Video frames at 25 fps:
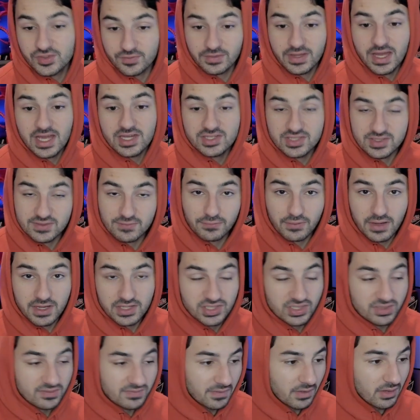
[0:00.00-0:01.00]
Flash is fresh
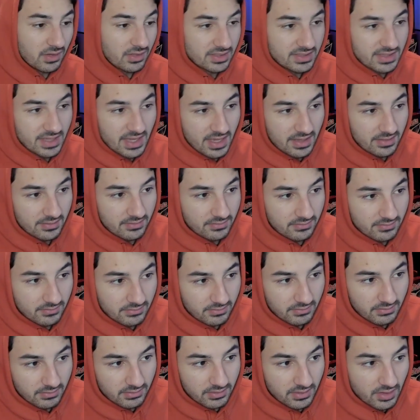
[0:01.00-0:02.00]
as fuck, yeah.
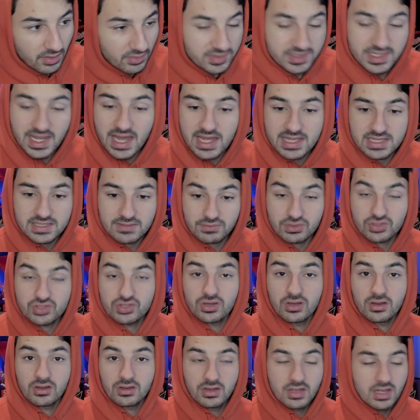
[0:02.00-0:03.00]
Those guys for
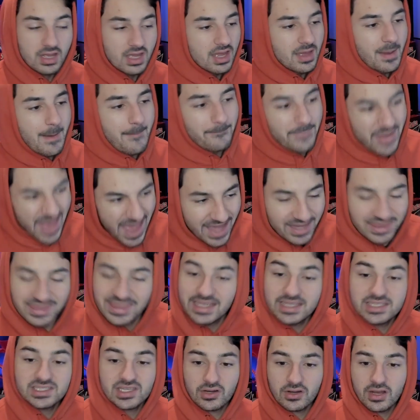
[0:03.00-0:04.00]
sure. Bad
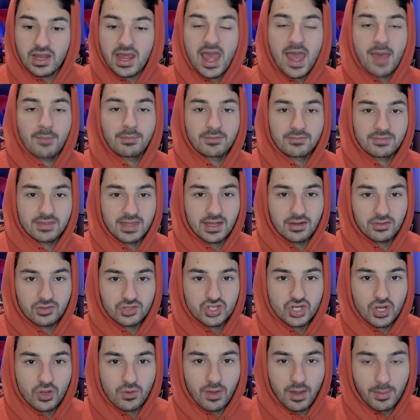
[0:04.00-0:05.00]
things are going to happen if they don't
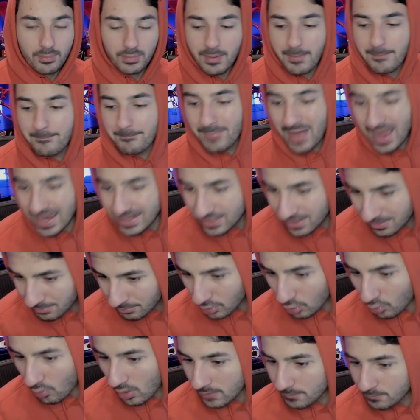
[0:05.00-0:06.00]
show up. My
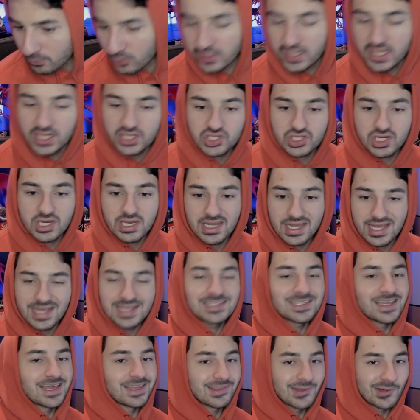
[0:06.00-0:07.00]
number one prediction is
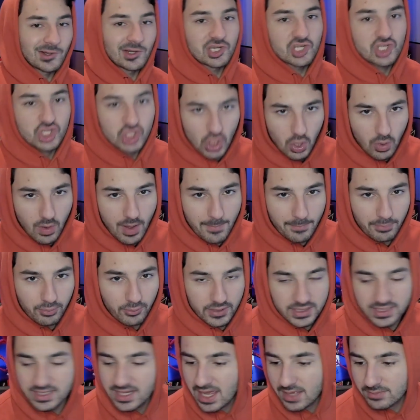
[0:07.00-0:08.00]
that they're going to show up
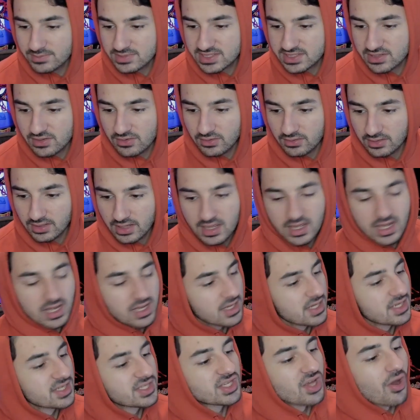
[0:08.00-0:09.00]
pretty damn soon.
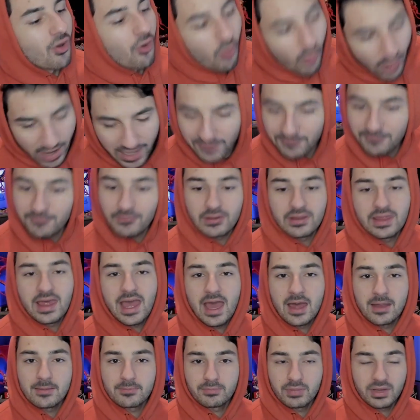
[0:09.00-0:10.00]
So wait for
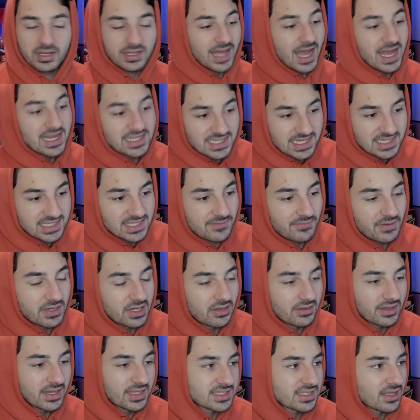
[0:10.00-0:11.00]
that. But guys, that's a video.
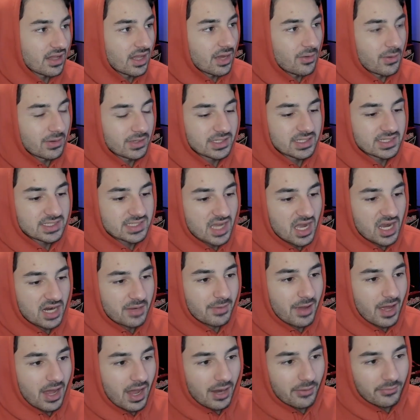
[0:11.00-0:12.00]
That's all I wanted to talk
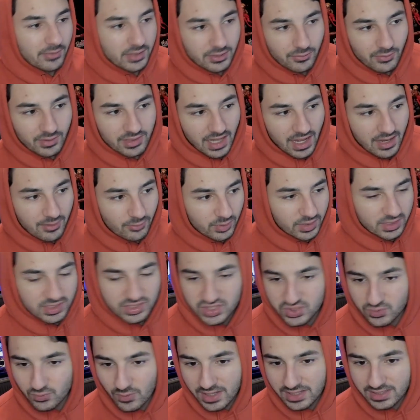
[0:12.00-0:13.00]
about. I really want I really
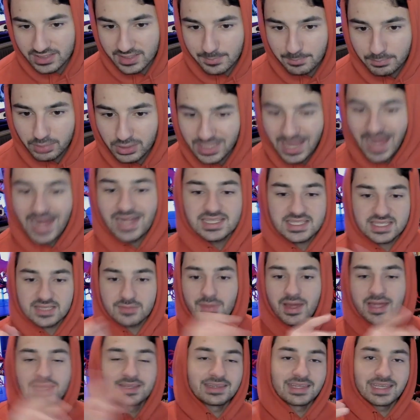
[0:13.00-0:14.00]
just wanted to plot some
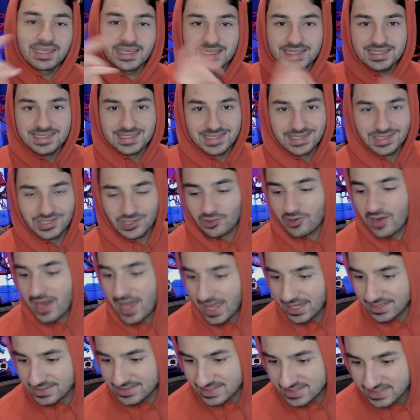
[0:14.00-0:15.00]
ideas in your
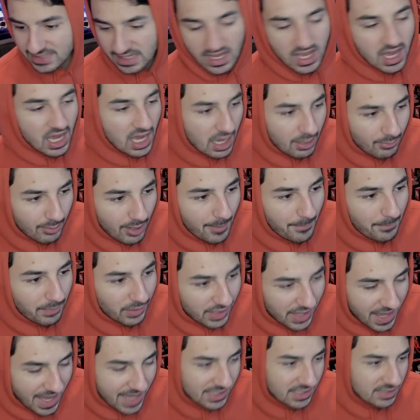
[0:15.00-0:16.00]
heads about
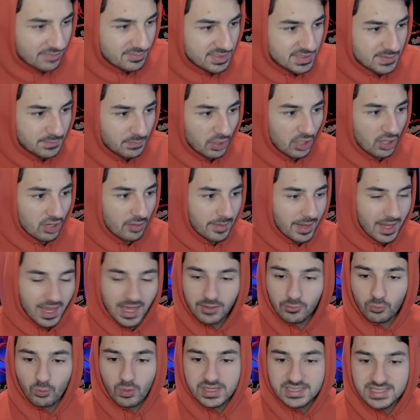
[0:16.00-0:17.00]
platinum sperm
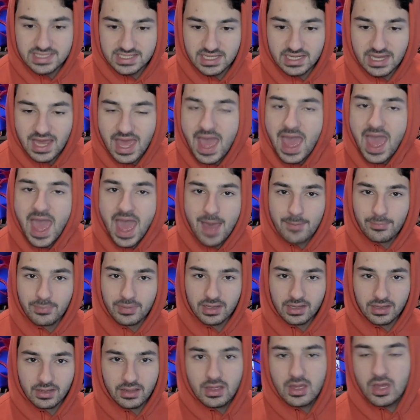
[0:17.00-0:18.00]
and what's going to
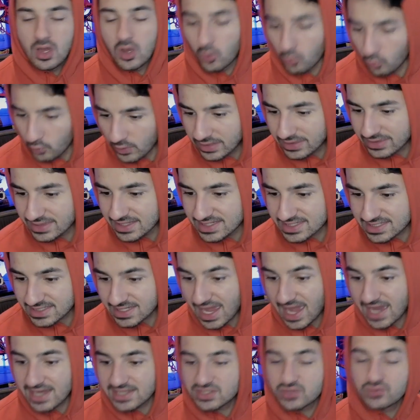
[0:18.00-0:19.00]
happen with this
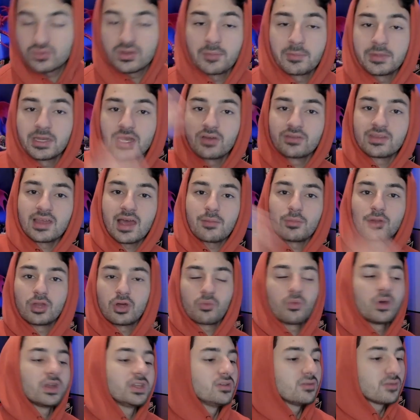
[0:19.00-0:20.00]
guy. Do let me know down below
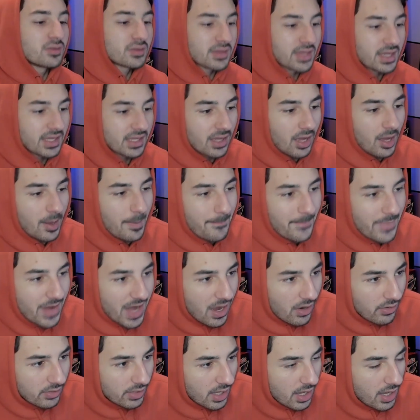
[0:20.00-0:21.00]
what do you think
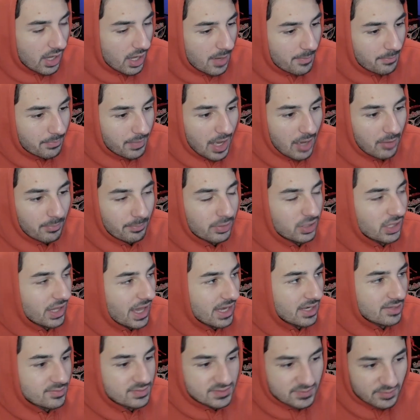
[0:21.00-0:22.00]
about uh, about
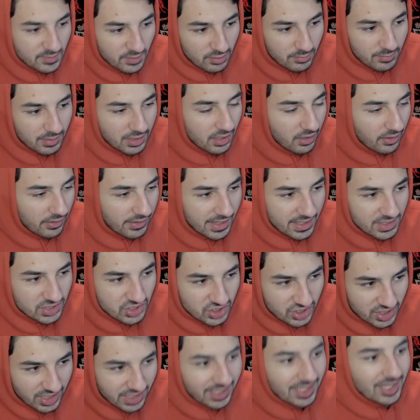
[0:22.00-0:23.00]
Platinum Sperm and all that
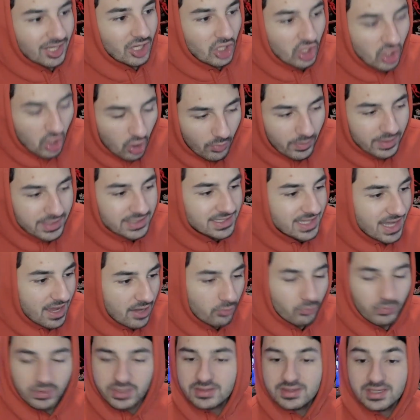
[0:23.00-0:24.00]
shit going
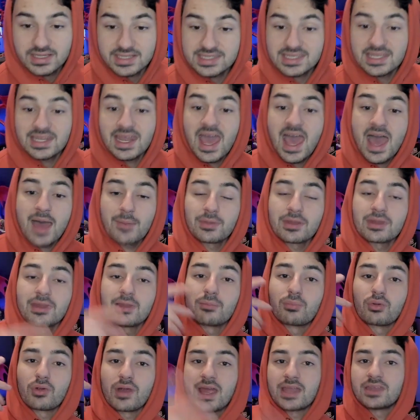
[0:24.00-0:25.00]
down. What do you think is going to happen in the
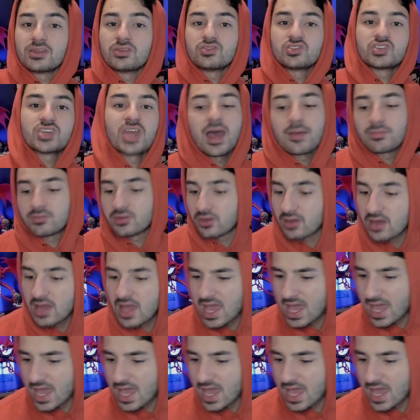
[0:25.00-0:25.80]
brand new chapter?